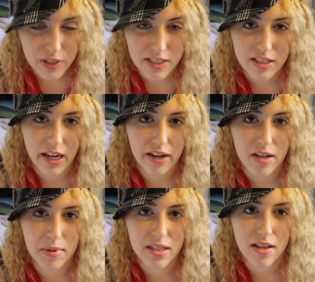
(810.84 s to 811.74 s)
really
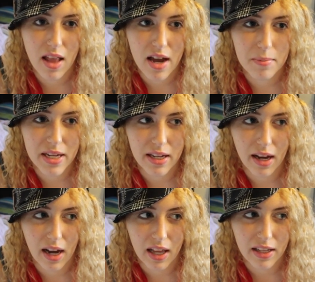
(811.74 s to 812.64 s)
scary because a lot of
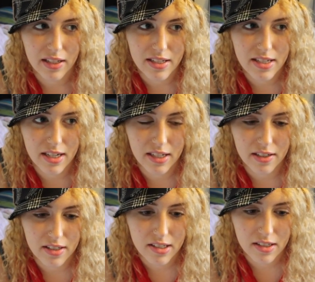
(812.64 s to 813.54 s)
me, I
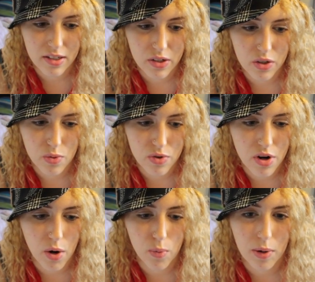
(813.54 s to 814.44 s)
didn't
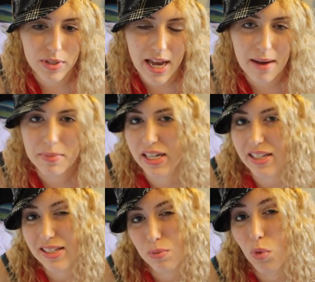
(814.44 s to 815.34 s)
know what was
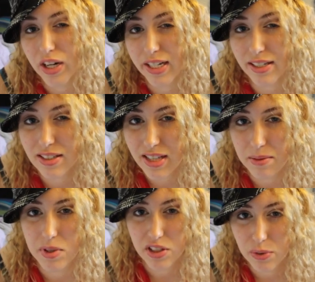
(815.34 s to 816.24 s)
happening and didn't want to
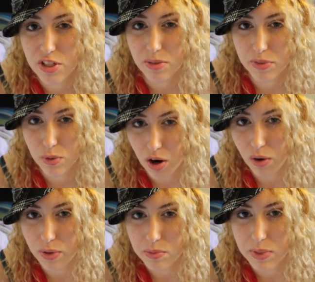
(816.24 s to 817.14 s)
accept that there was something
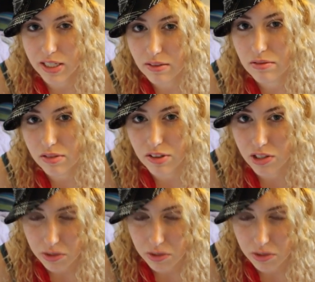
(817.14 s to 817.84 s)
wrong with me, you know.